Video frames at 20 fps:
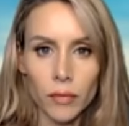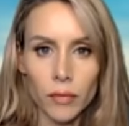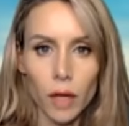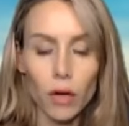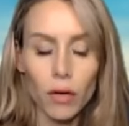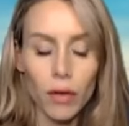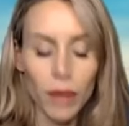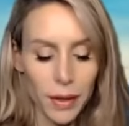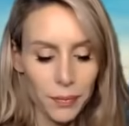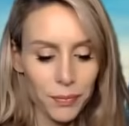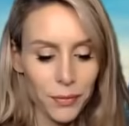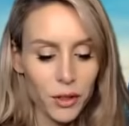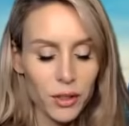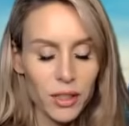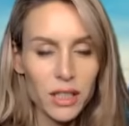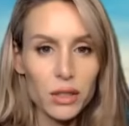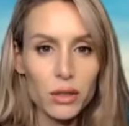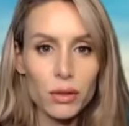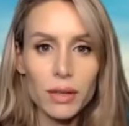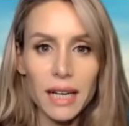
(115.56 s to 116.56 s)
right,
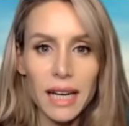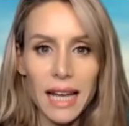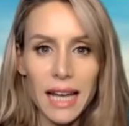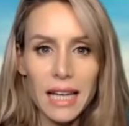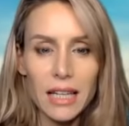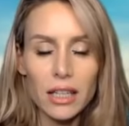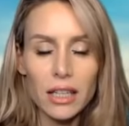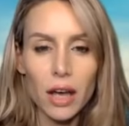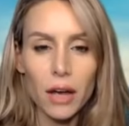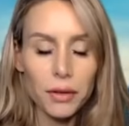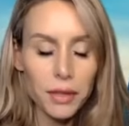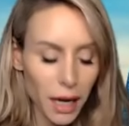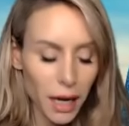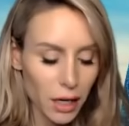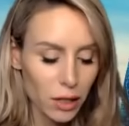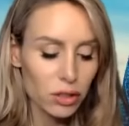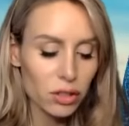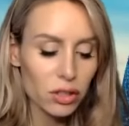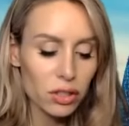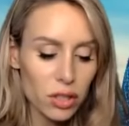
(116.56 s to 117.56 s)
crystal clear.
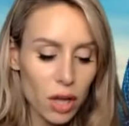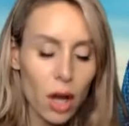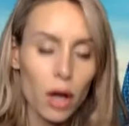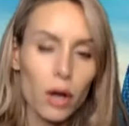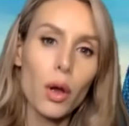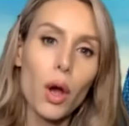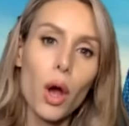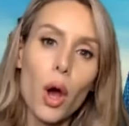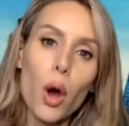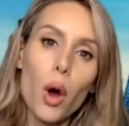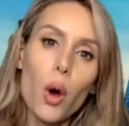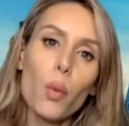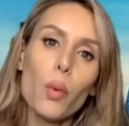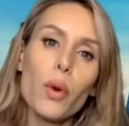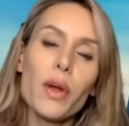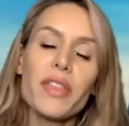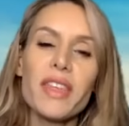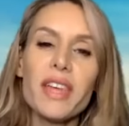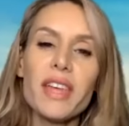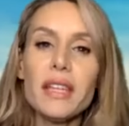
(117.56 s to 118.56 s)
Okay, so
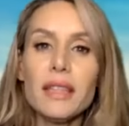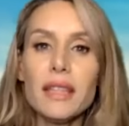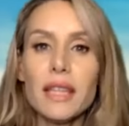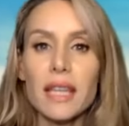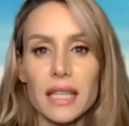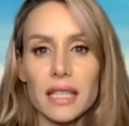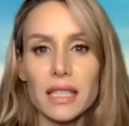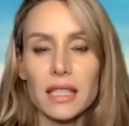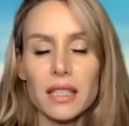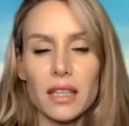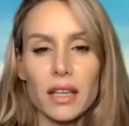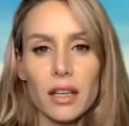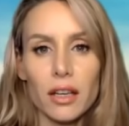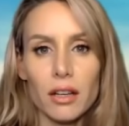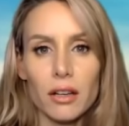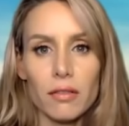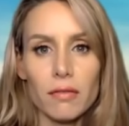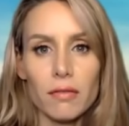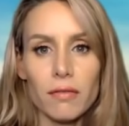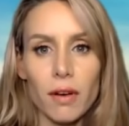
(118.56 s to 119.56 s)
within this
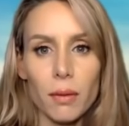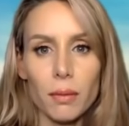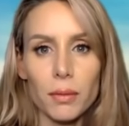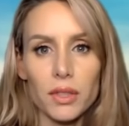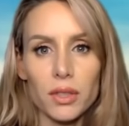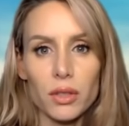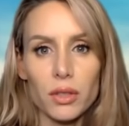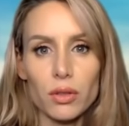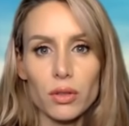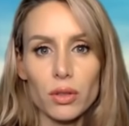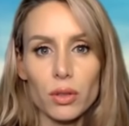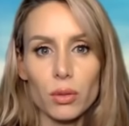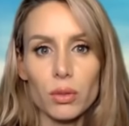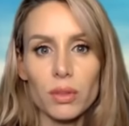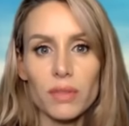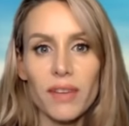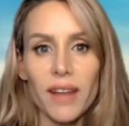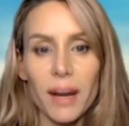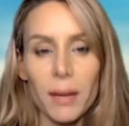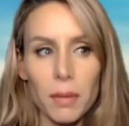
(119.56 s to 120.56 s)
pharmaceutical
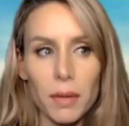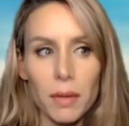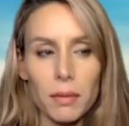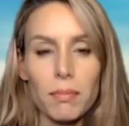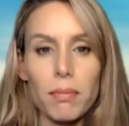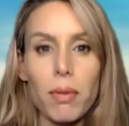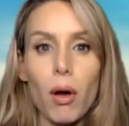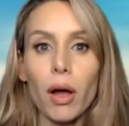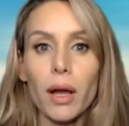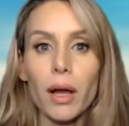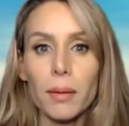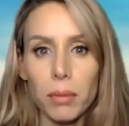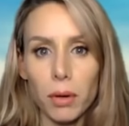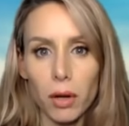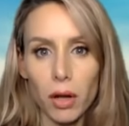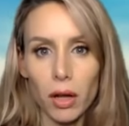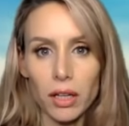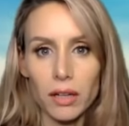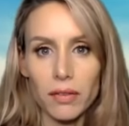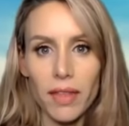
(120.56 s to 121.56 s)
development
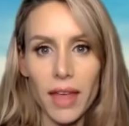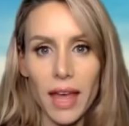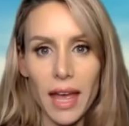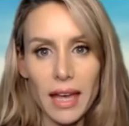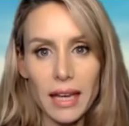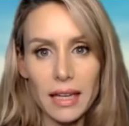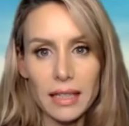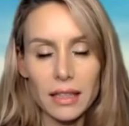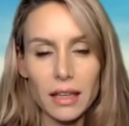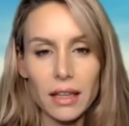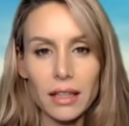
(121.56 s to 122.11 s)
pipeline of theirs. I